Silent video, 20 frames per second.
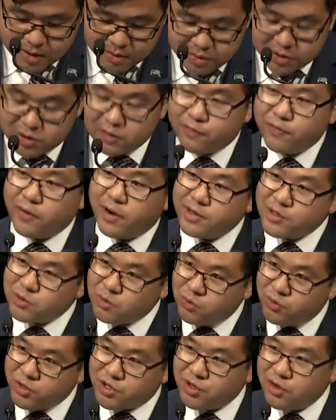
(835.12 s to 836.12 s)
Mr. Fraser
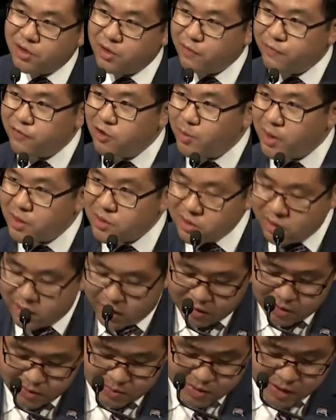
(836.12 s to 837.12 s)
would return a few months
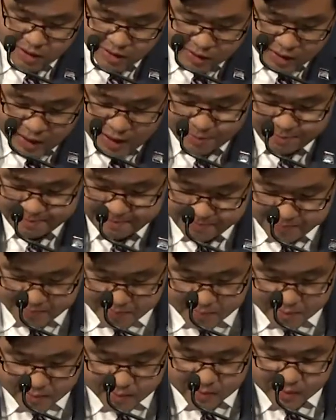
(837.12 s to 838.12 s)
later yet again,
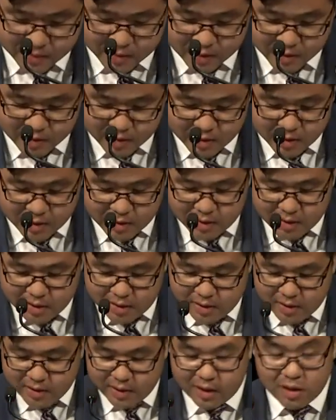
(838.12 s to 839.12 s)

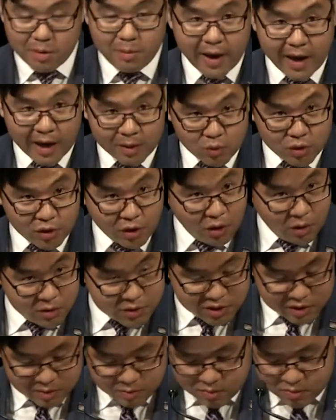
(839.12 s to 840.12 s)
and the man would
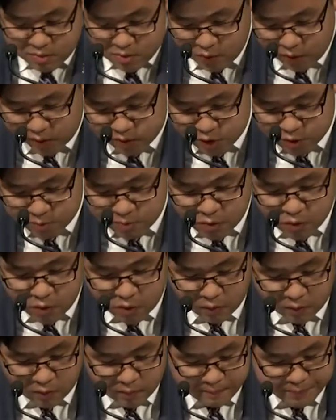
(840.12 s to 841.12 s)
accost him once
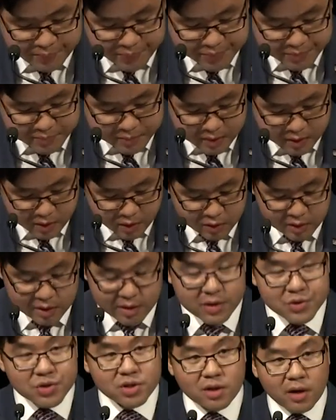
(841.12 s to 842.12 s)
more. Only
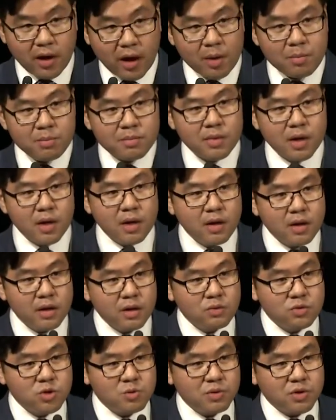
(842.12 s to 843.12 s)
this time,
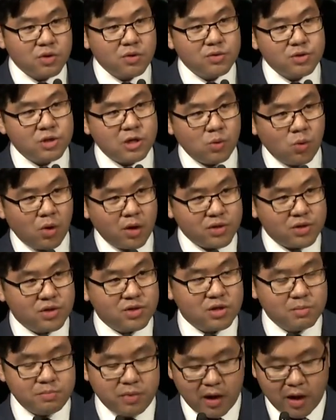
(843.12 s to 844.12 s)
it was because he wanted
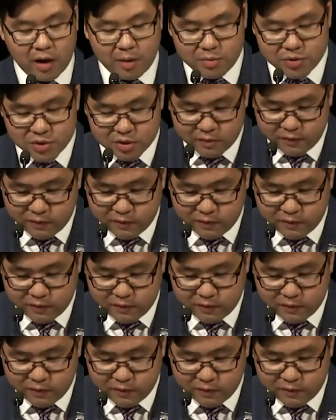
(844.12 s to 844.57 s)
to buy Mr.